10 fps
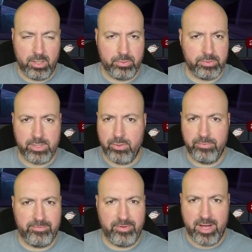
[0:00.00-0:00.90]
No,
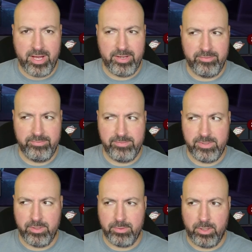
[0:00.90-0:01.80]
zone five.
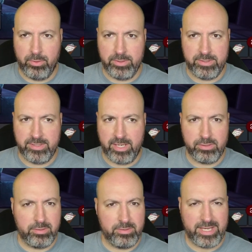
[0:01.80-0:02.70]
Zone, no, it's
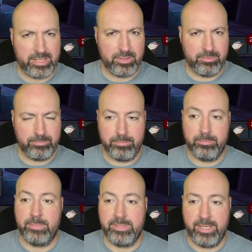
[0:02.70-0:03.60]
sector sexter,
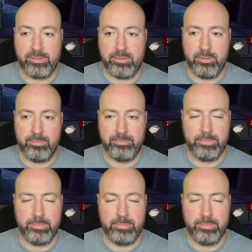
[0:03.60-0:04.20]
sexter.